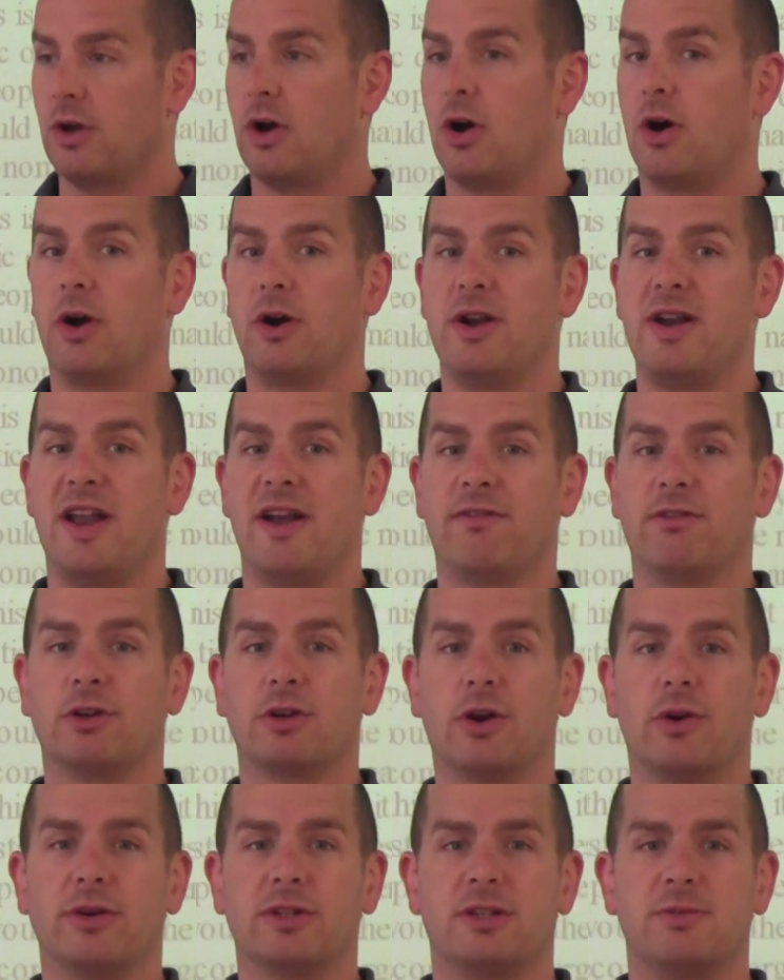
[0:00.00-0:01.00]
are never
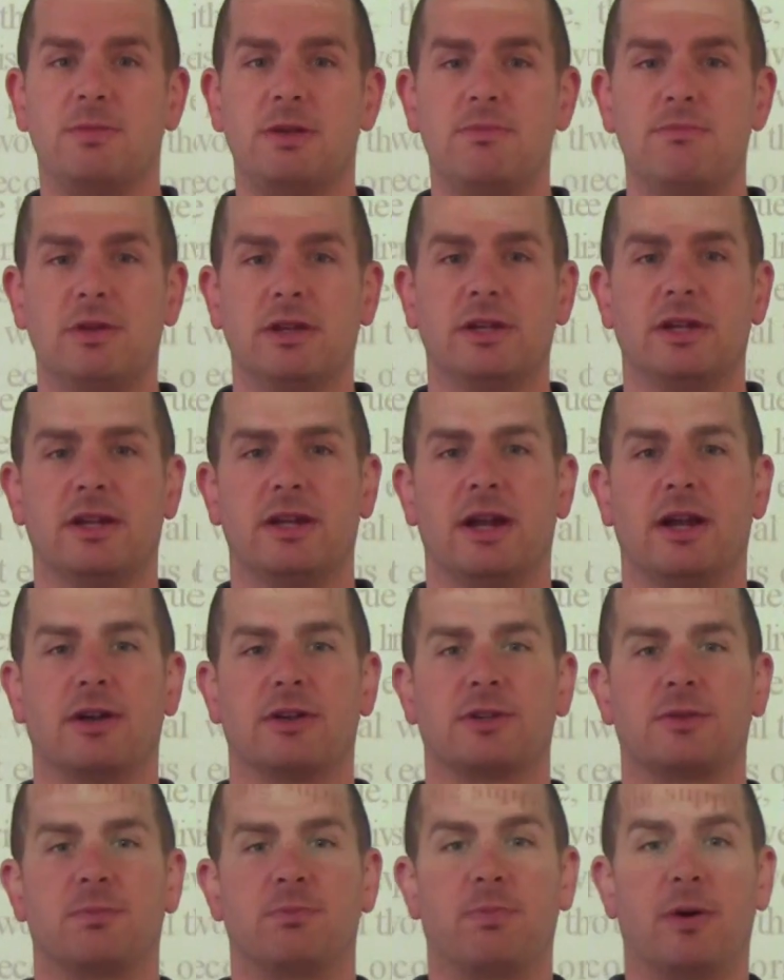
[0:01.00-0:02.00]
going to be
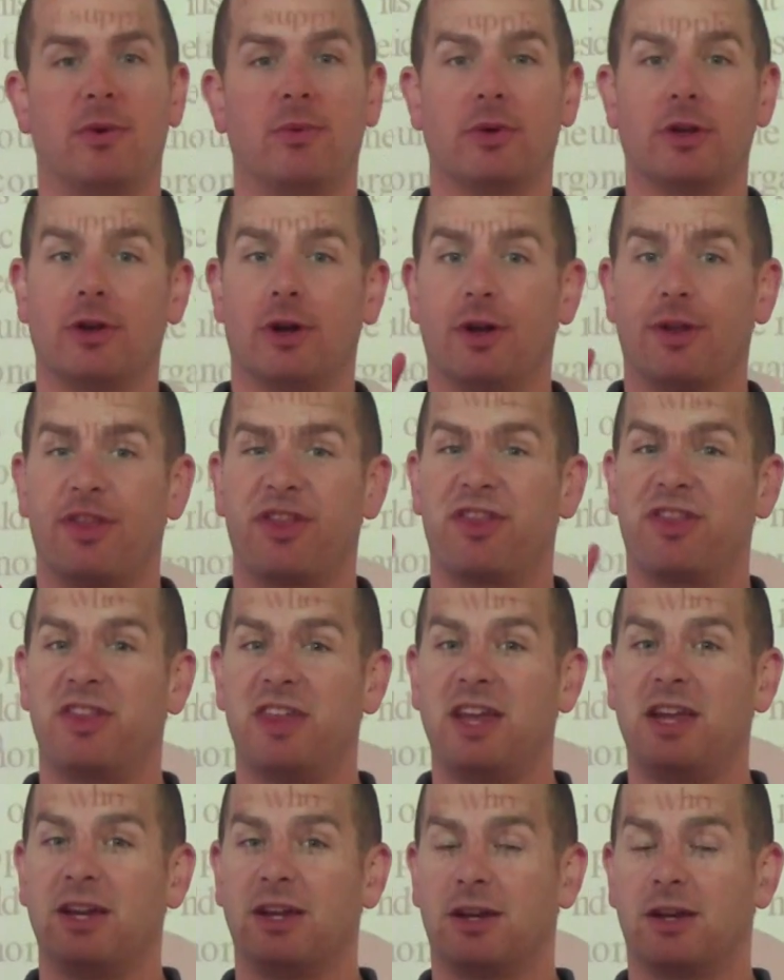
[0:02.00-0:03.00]
millionaires, but we all
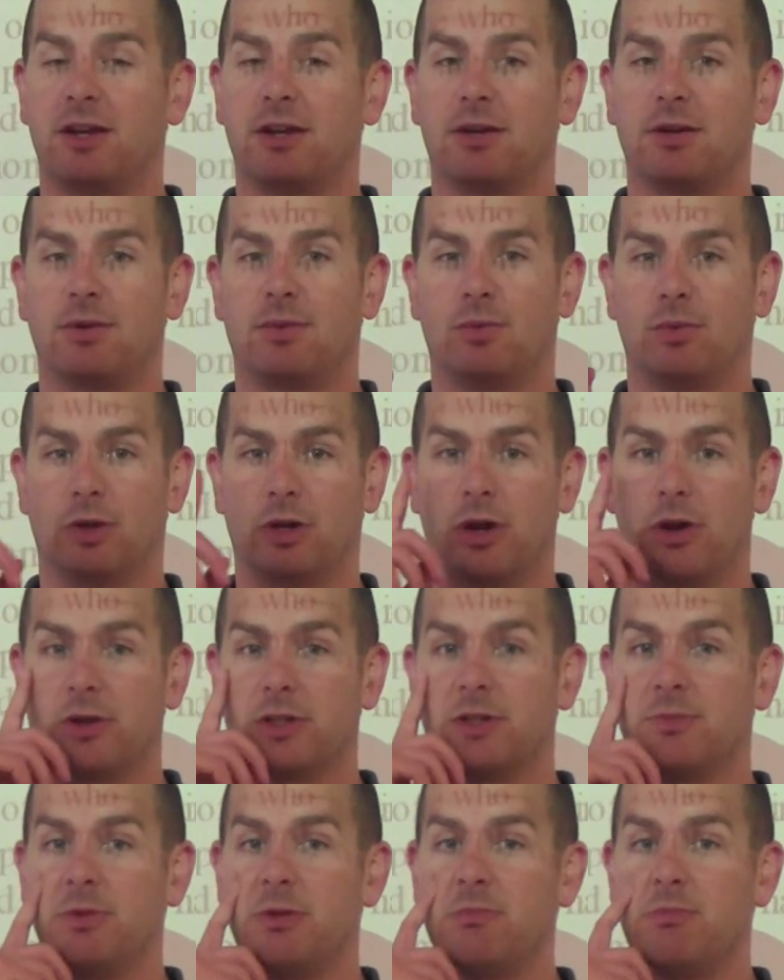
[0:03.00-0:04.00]
think we're going
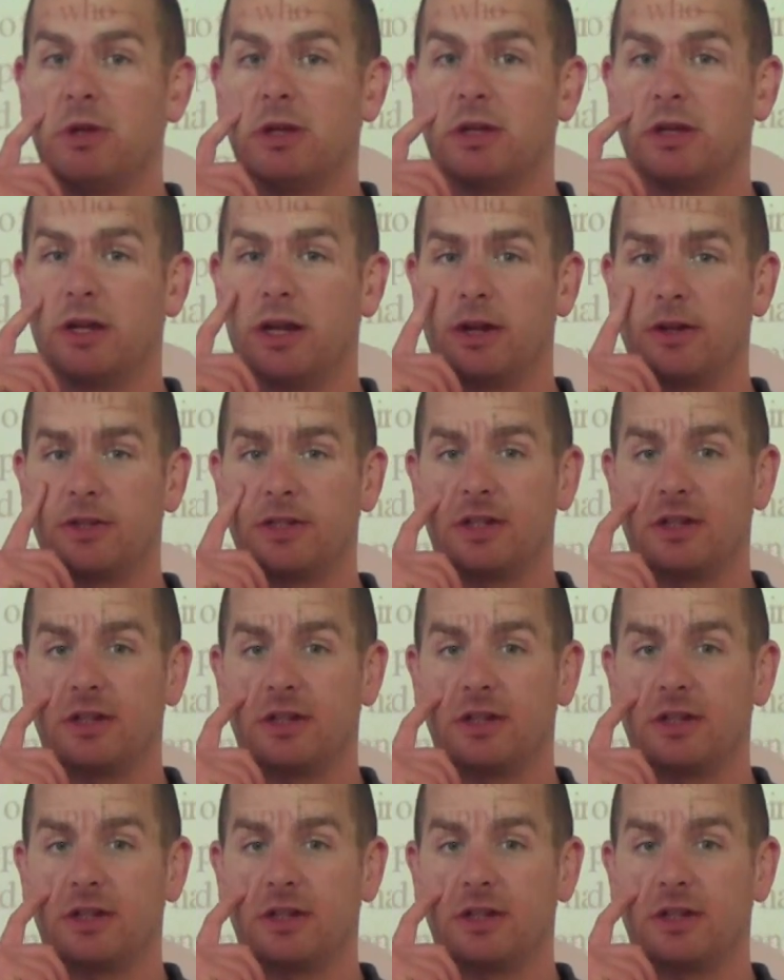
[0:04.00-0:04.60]
to be millionaires.